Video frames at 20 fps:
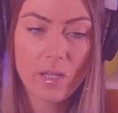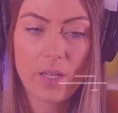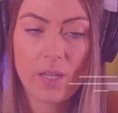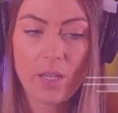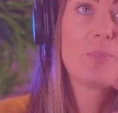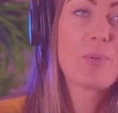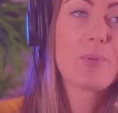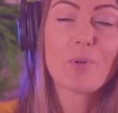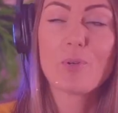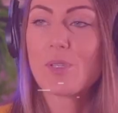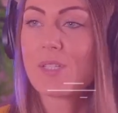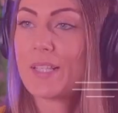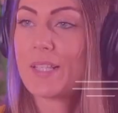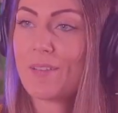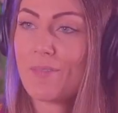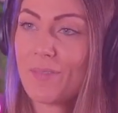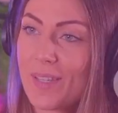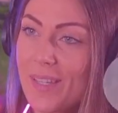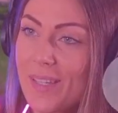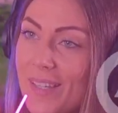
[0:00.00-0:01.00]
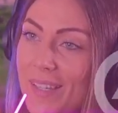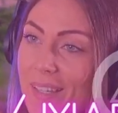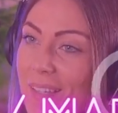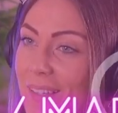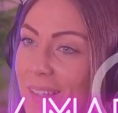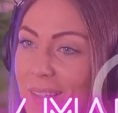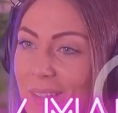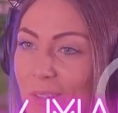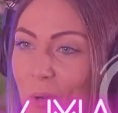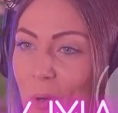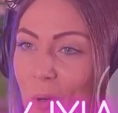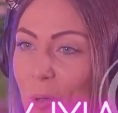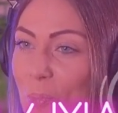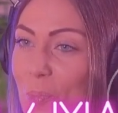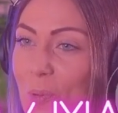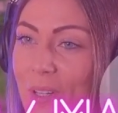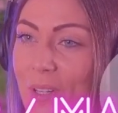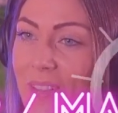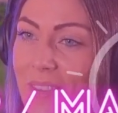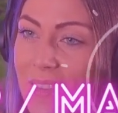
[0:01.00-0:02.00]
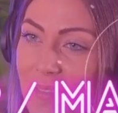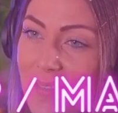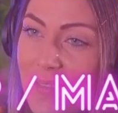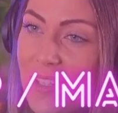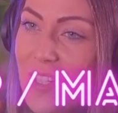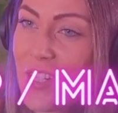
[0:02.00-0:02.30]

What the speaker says: that it like lowers your stress hormones.